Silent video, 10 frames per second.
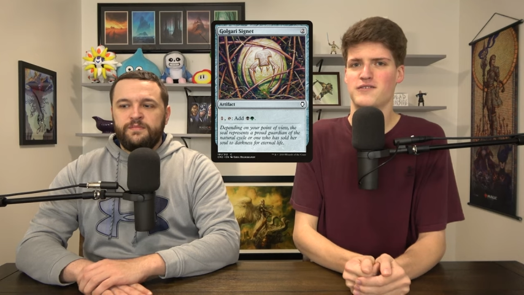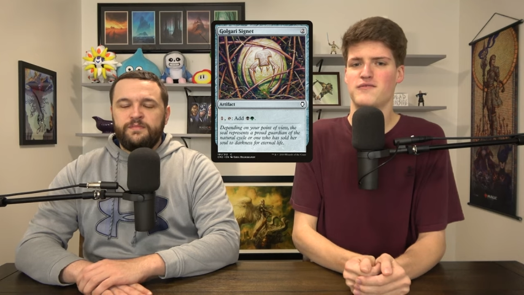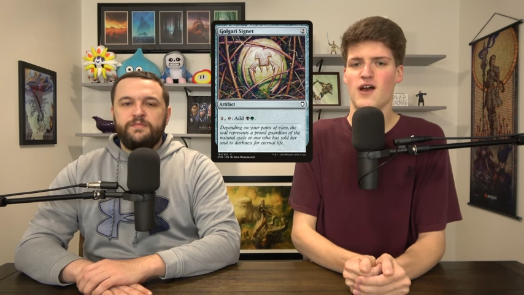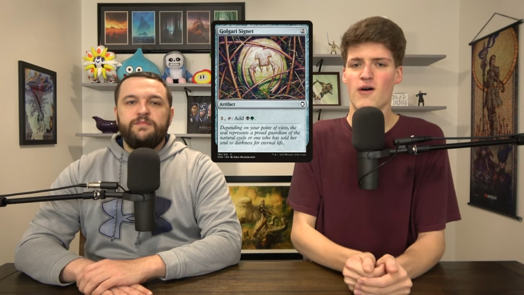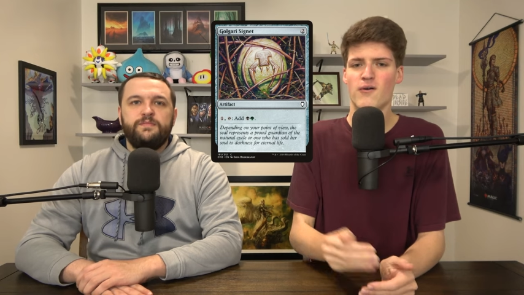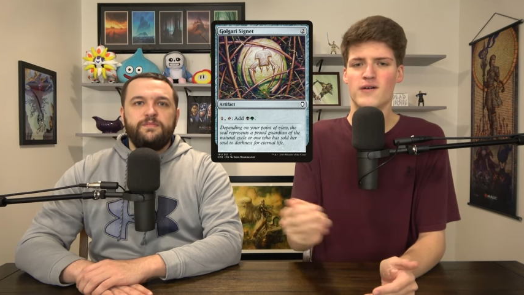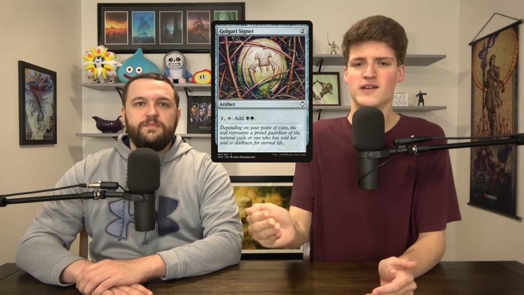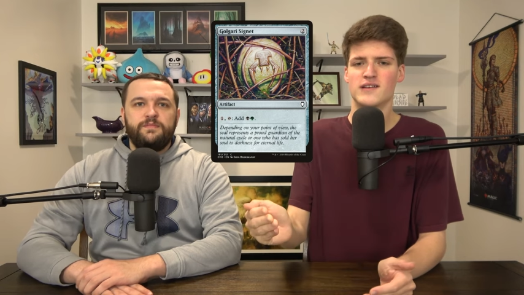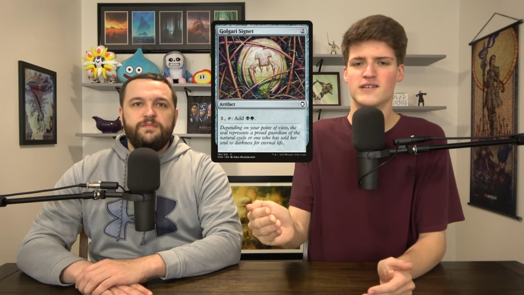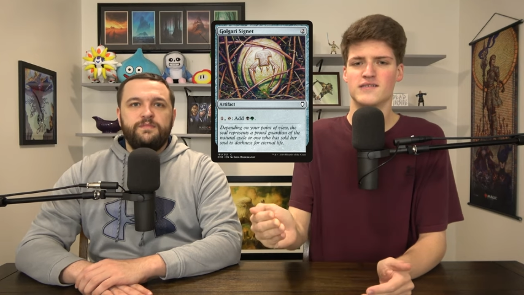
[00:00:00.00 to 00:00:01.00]
Speaker 1: you
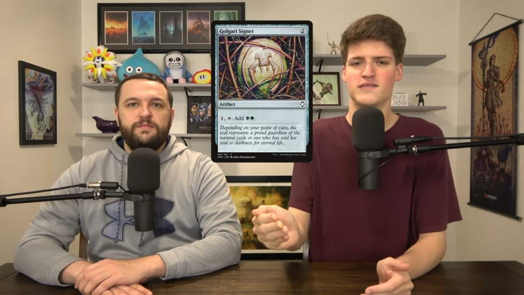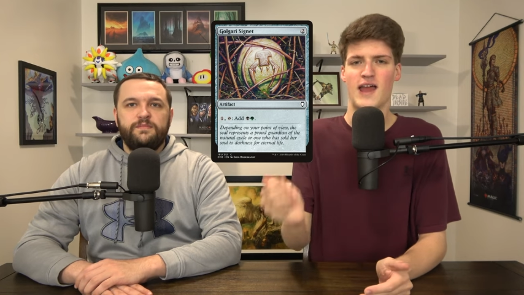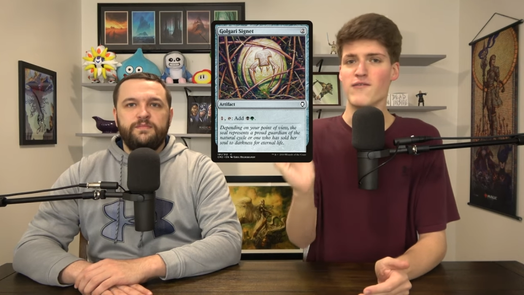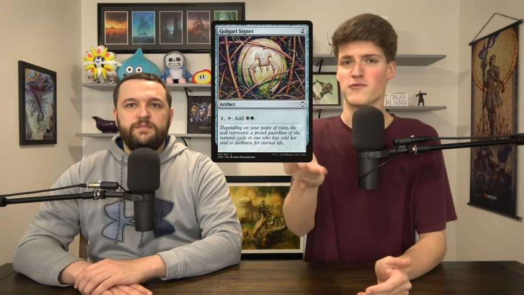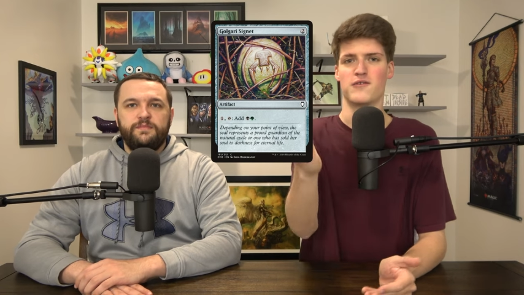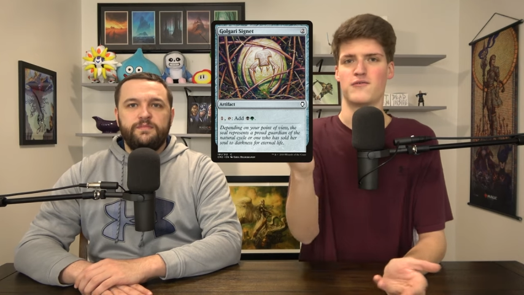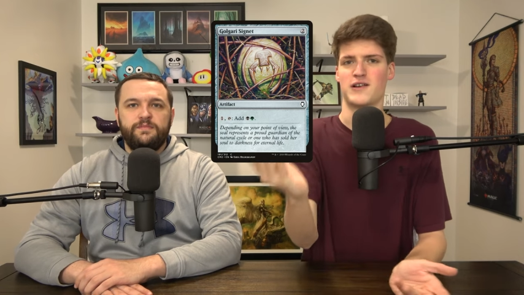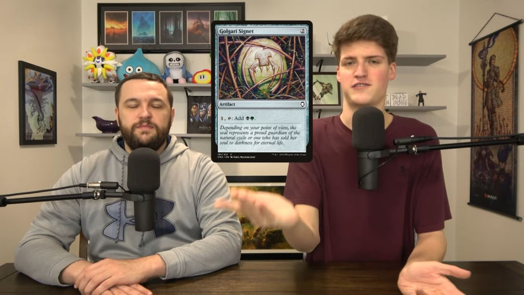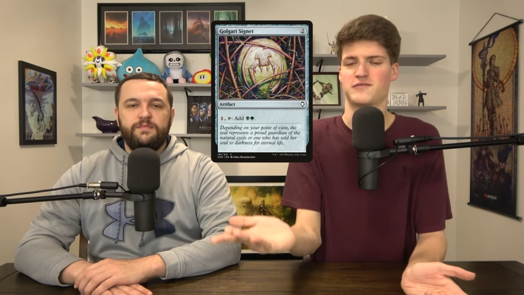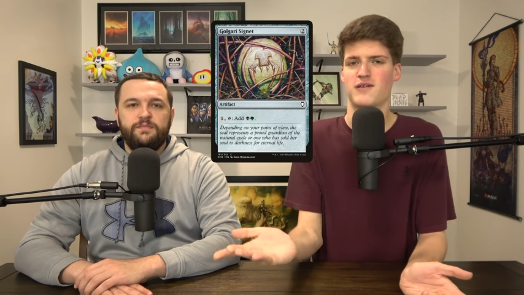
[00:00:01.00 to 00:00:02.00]
know everyone
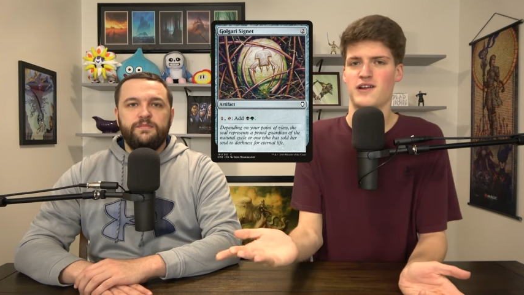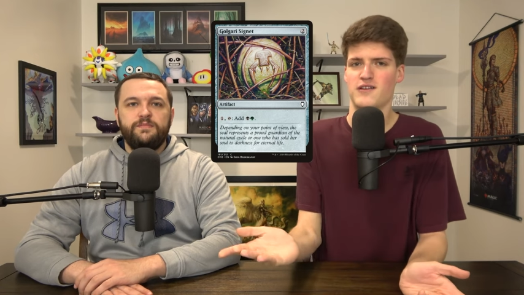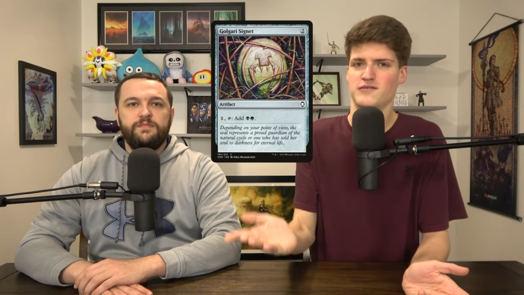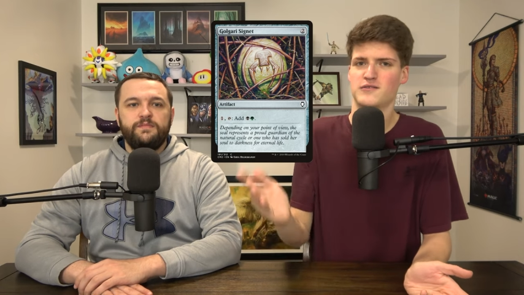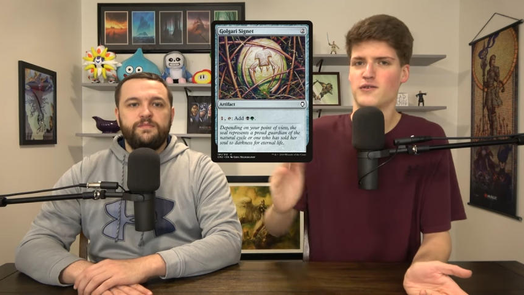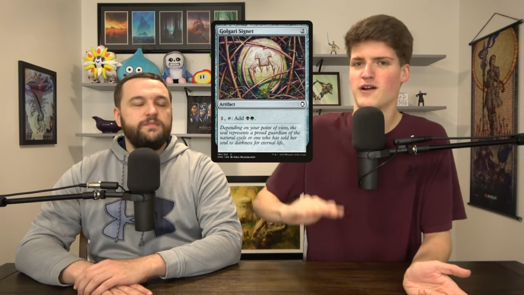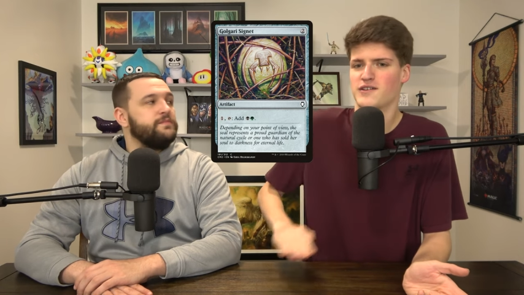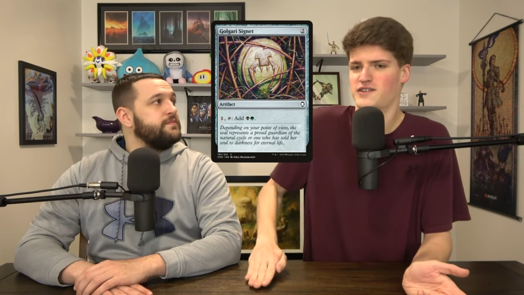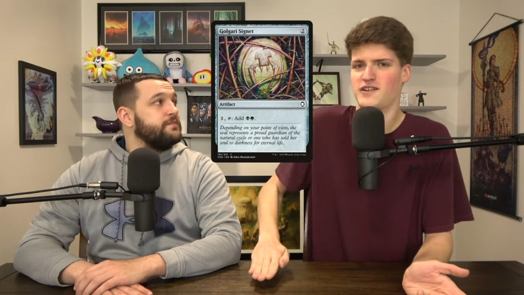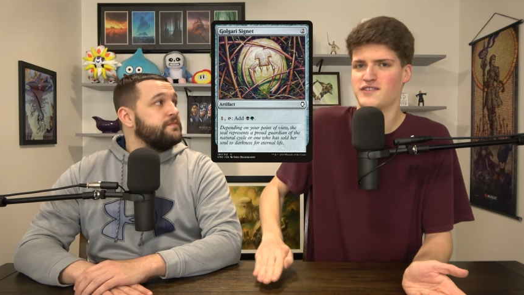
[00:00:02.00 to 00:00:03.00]
watching this probably knows
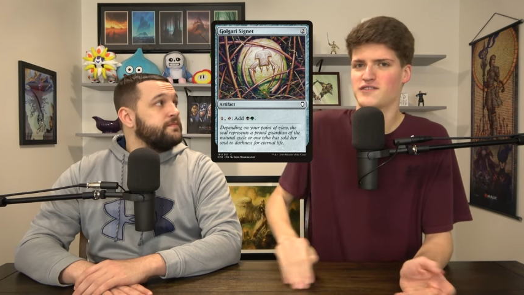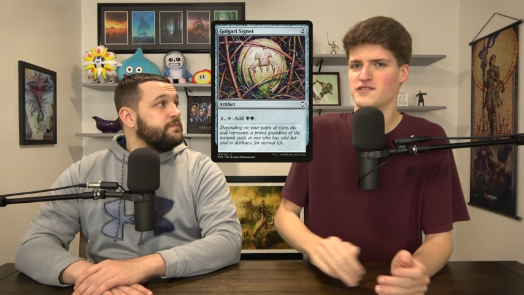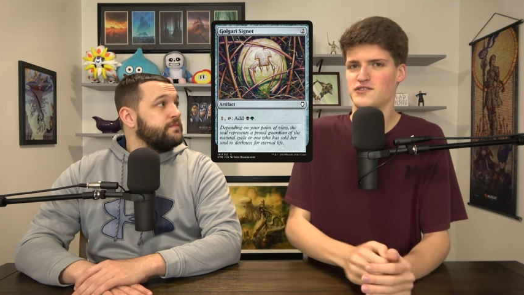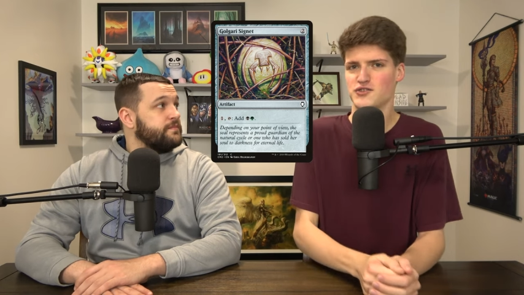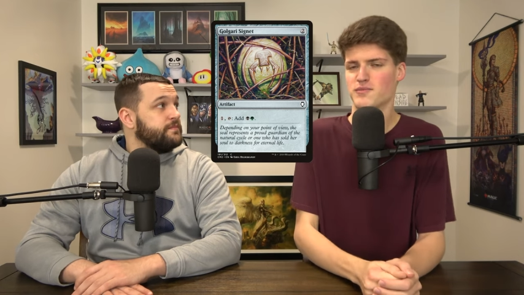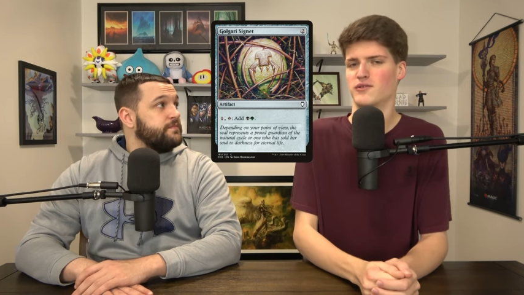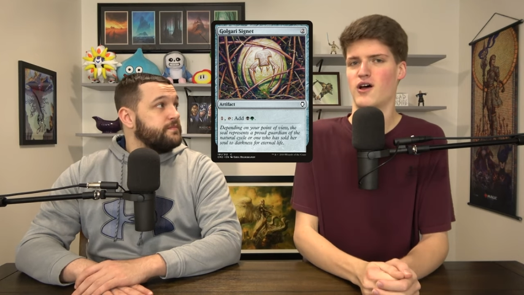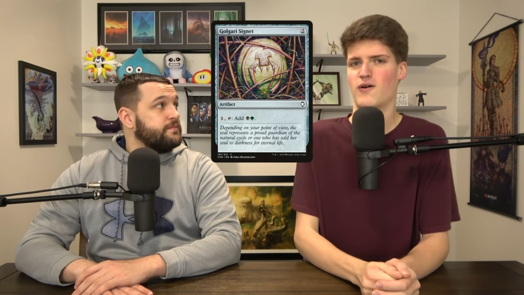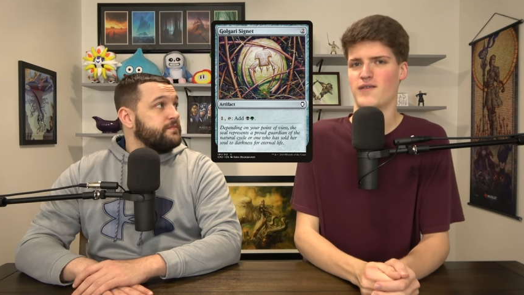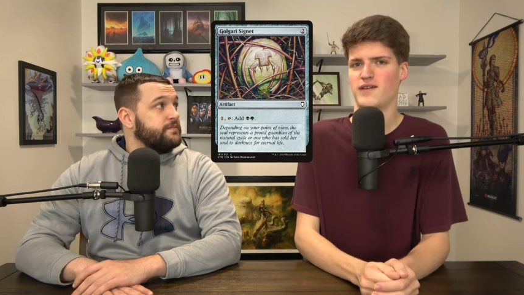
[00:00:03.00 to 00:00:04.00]
Golgari Signet's
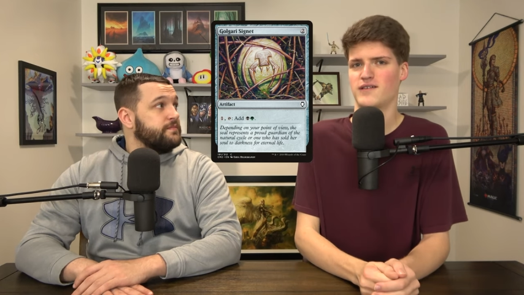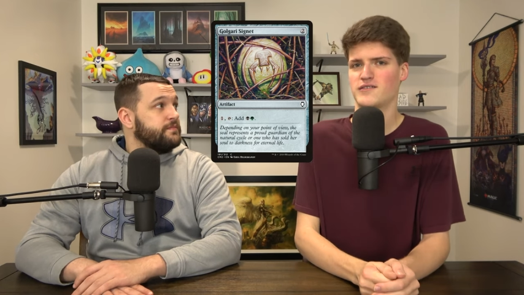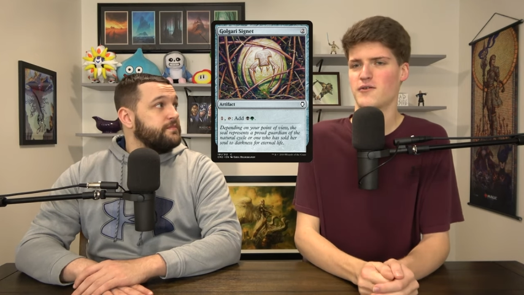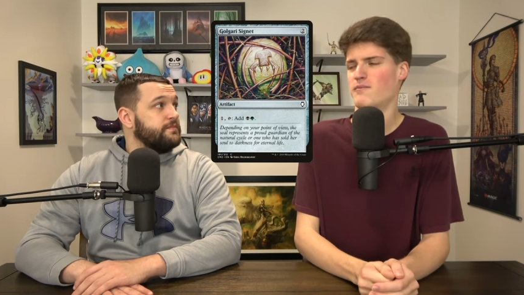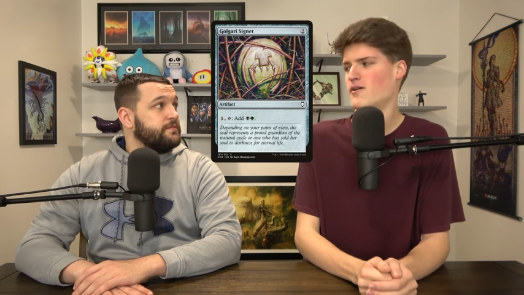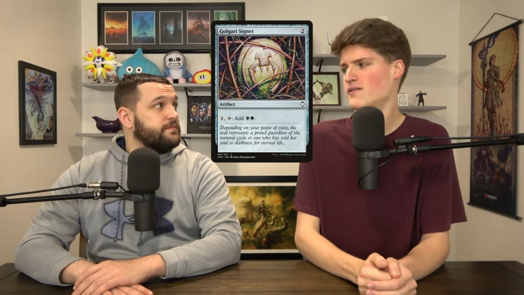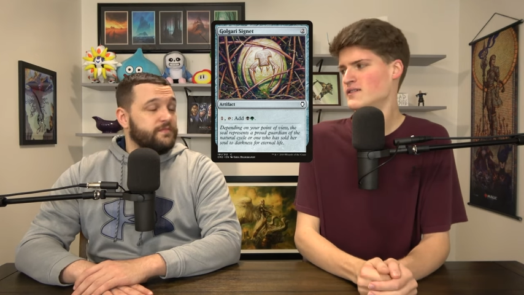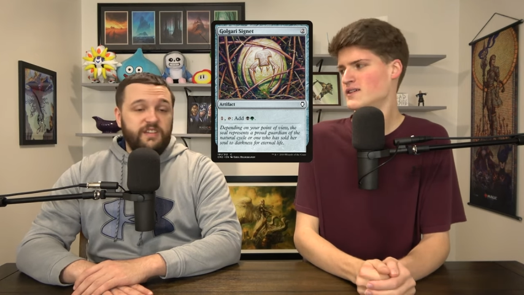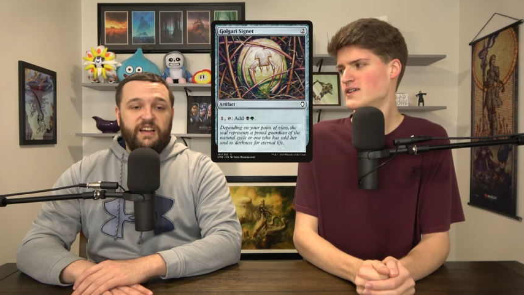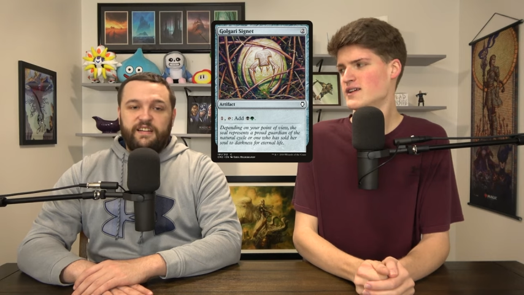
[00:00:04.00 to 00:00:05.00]
super low on the totem
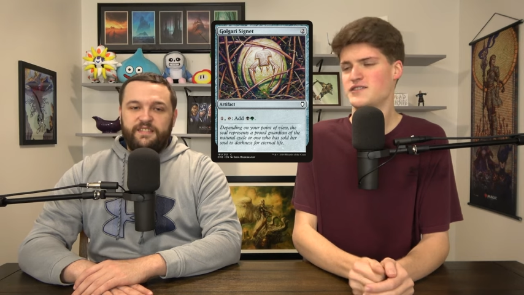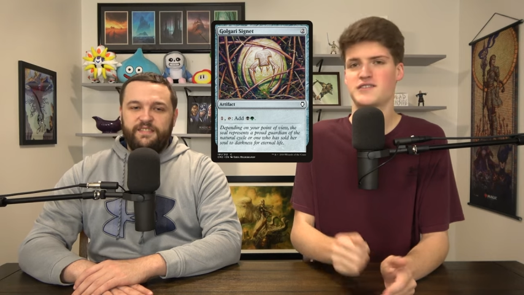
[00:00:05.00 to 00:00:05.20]
pole. Yeah. It's